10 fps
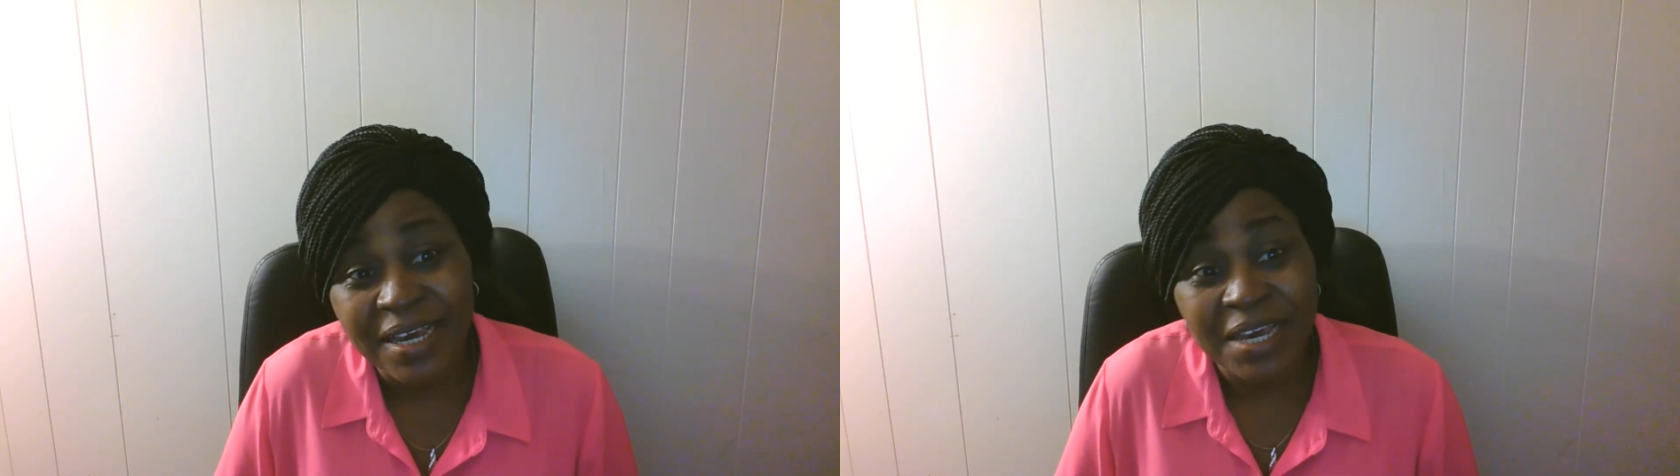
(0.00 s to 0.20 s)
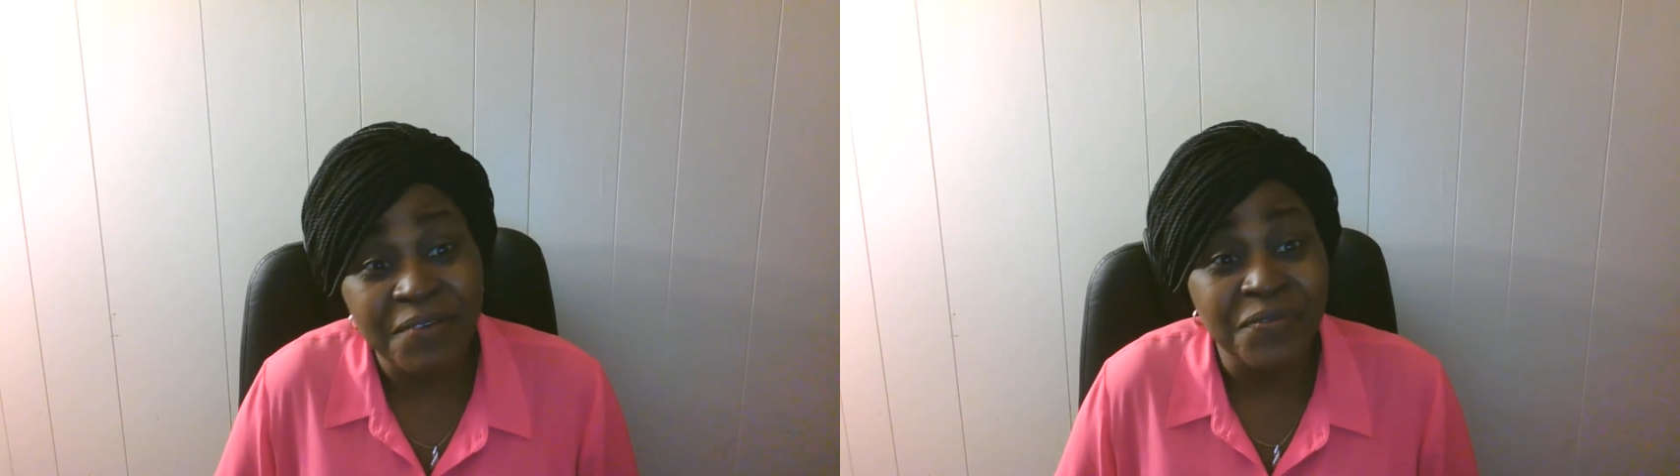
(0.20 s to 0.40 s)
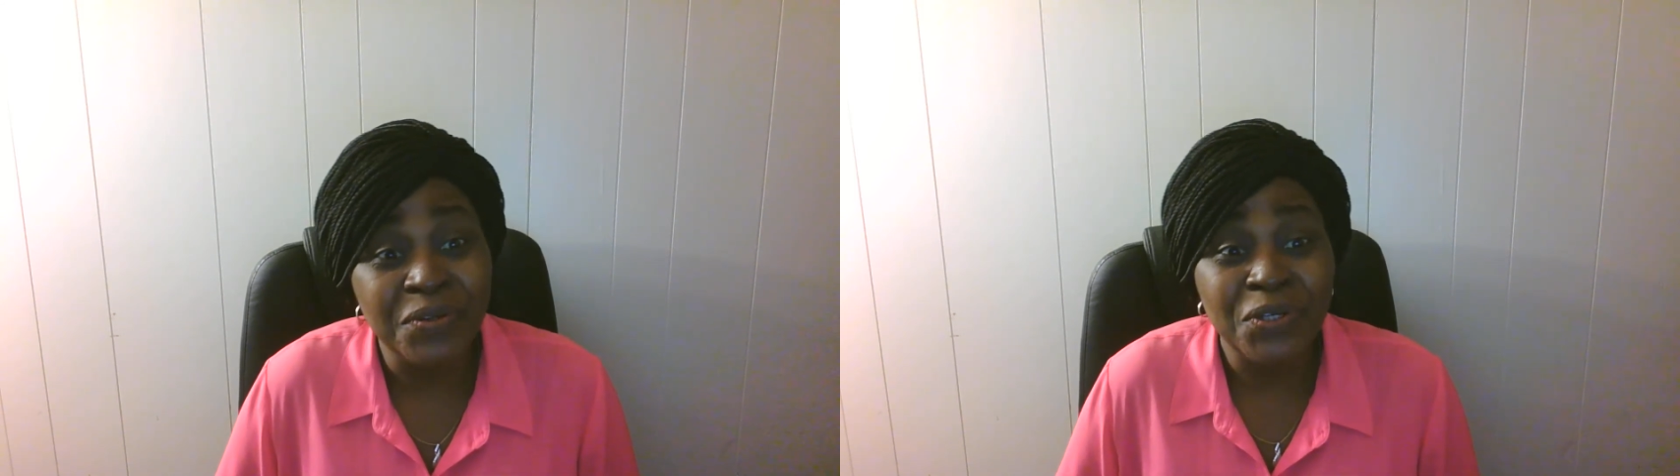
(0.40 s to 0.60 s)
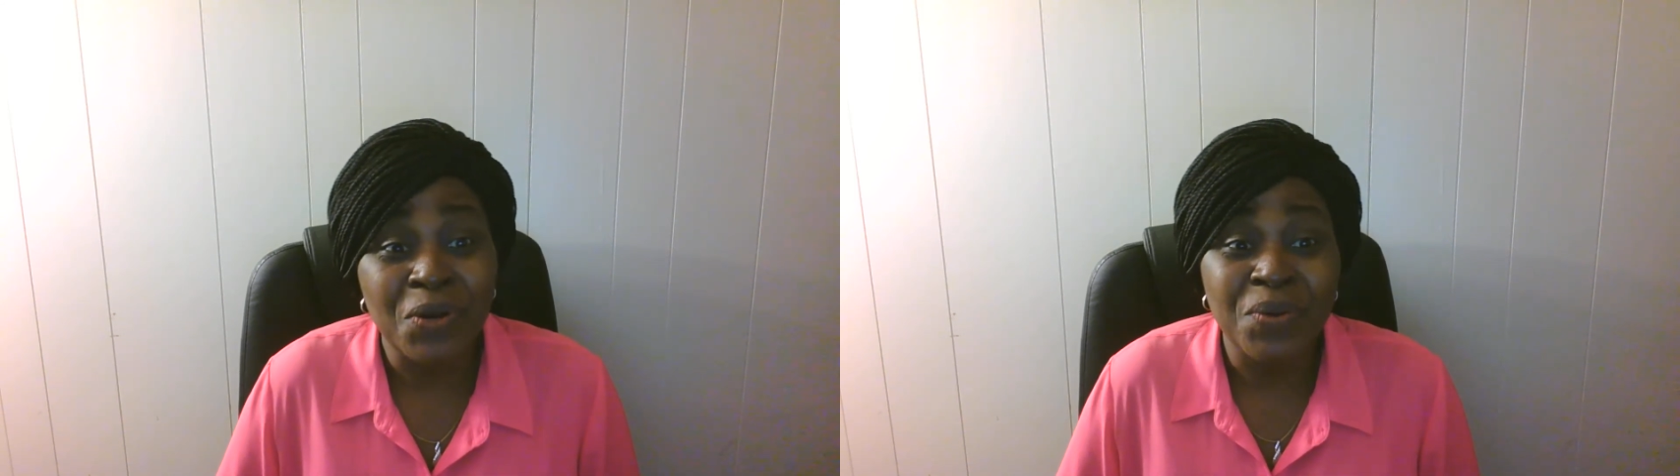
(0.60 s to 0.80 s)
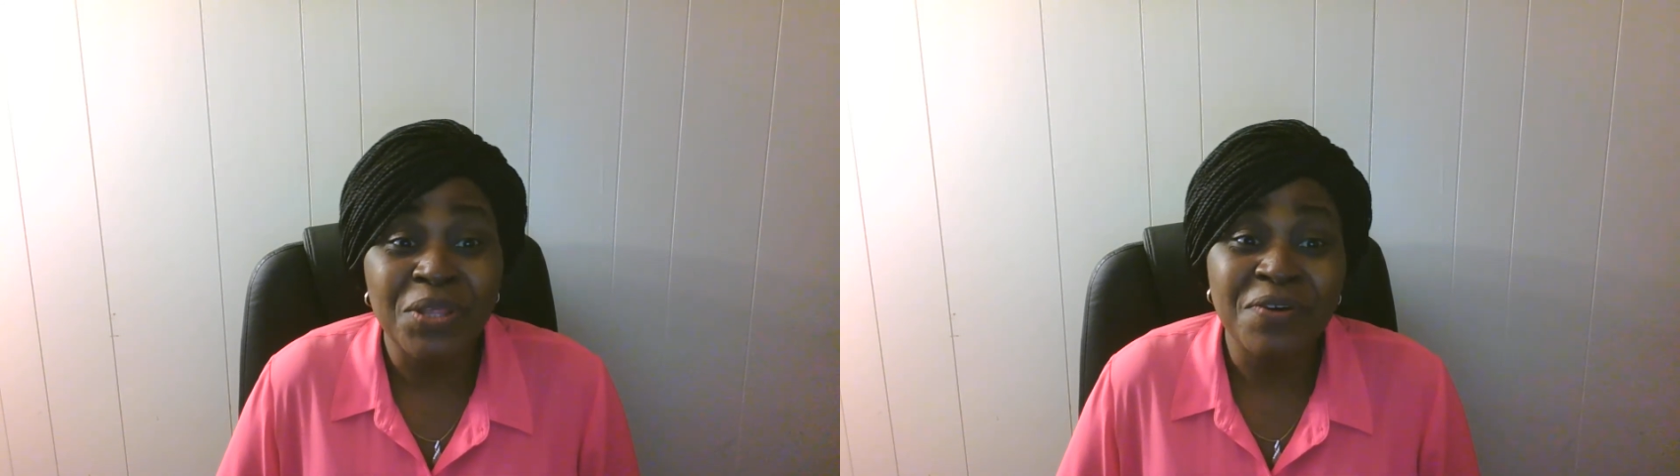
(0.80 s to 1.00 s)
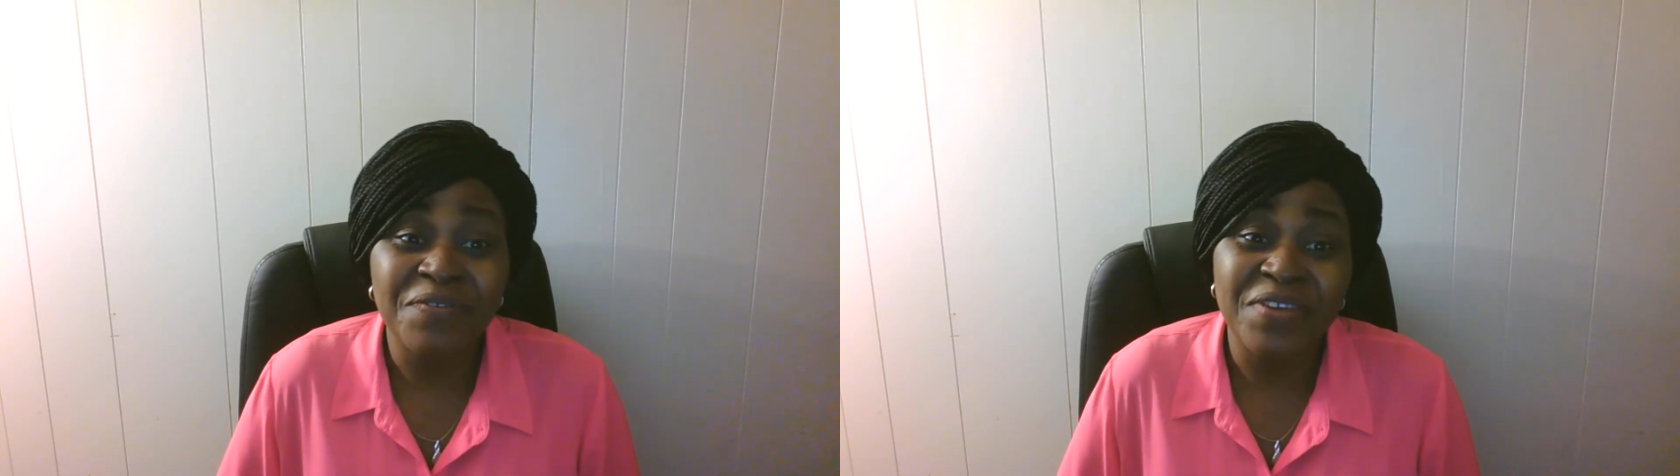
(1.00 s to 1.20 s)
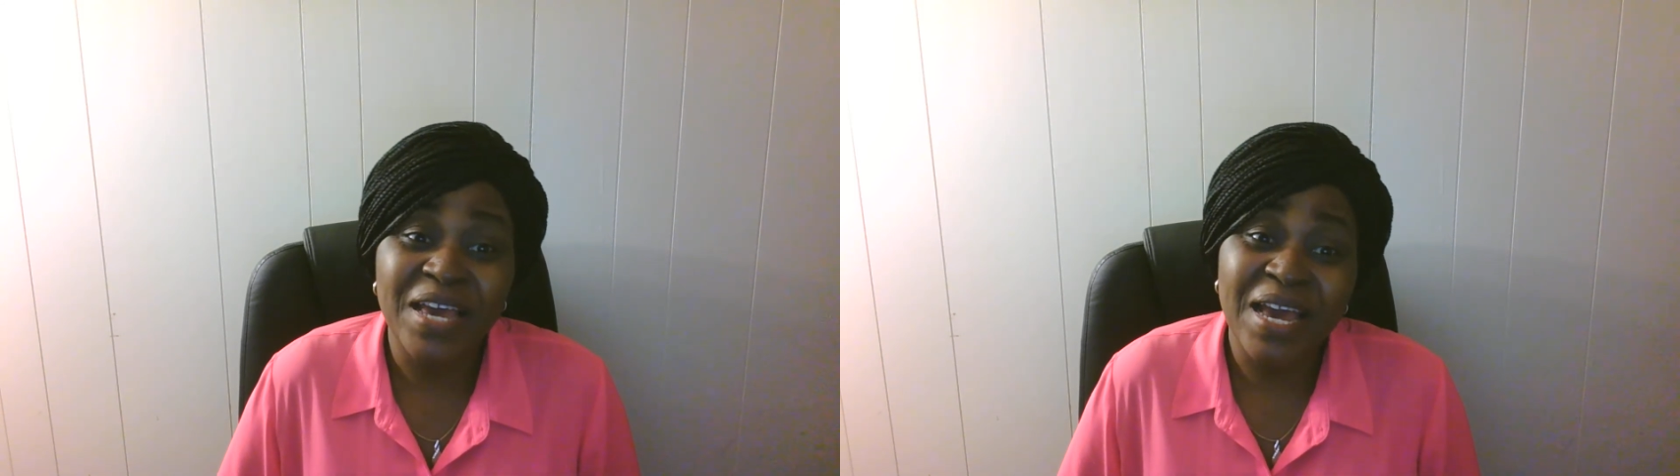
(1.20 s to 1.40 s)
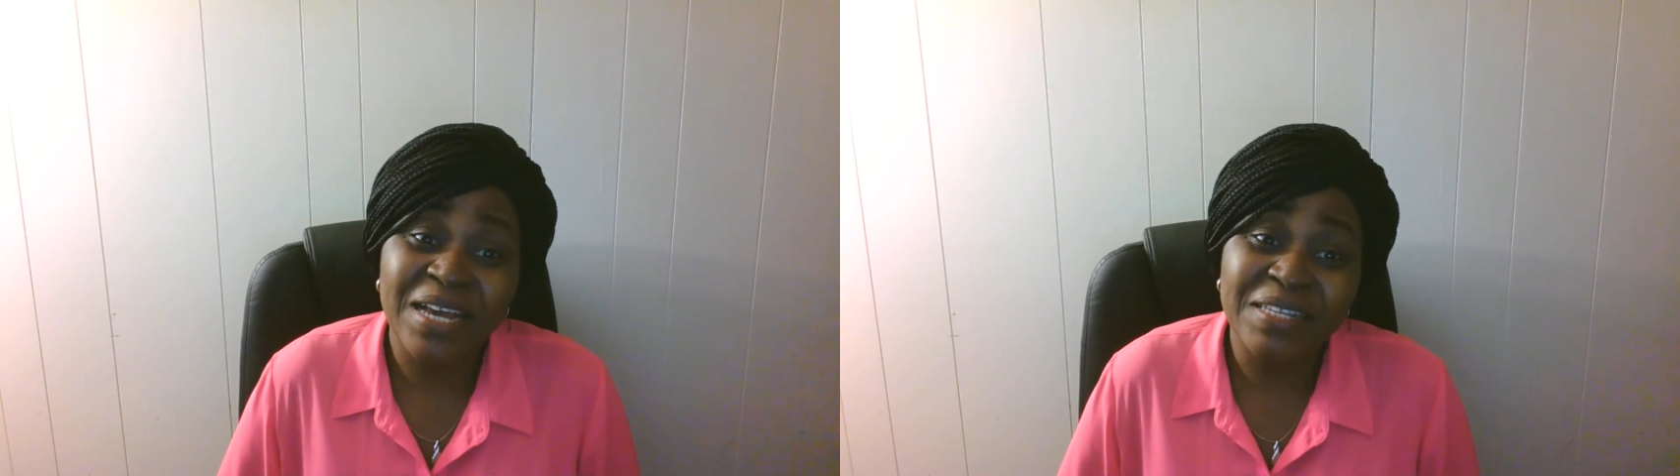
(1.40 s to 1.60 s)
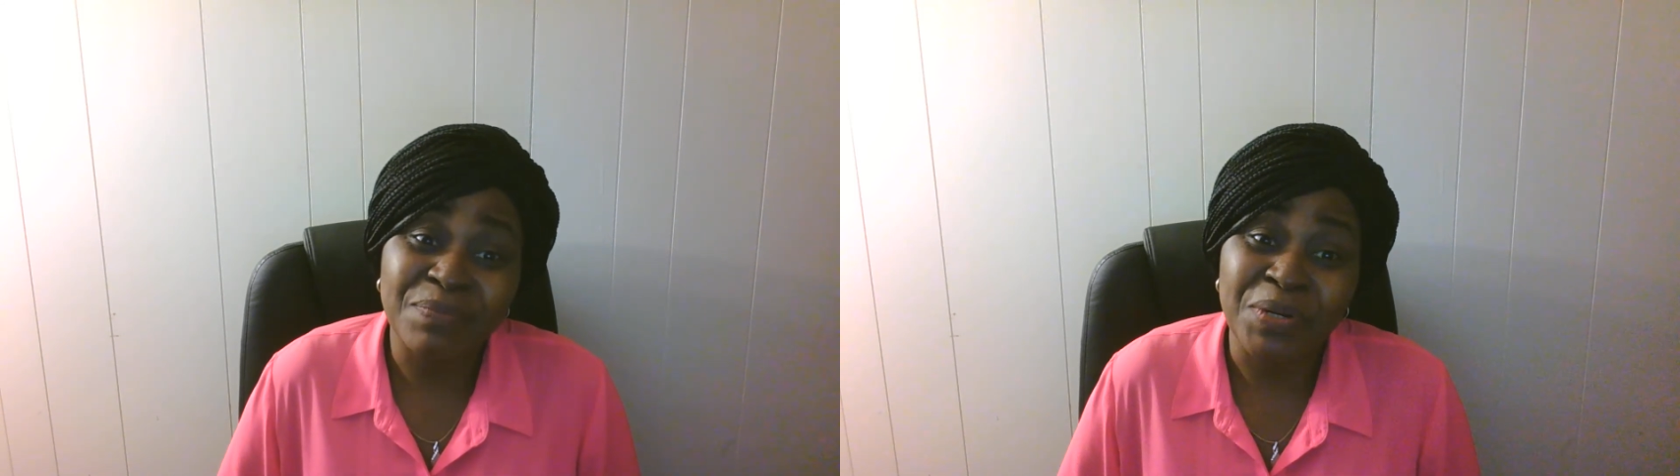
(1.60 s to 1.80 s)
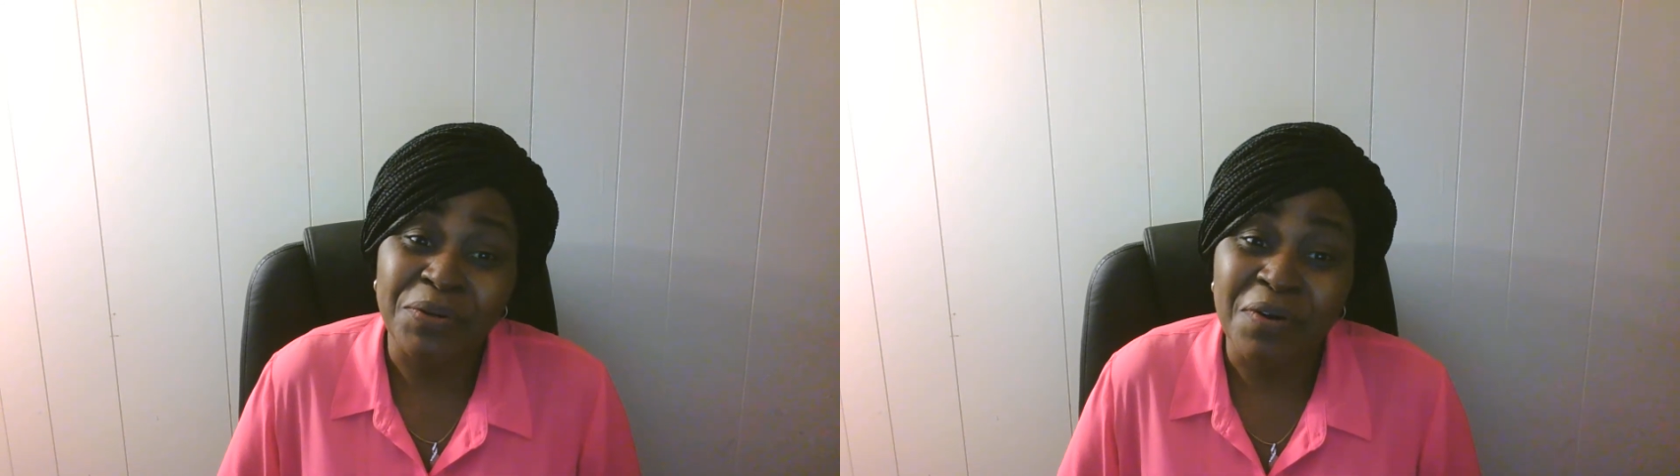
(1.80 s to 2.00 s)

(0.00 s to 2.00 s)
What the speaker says: a future with no fears but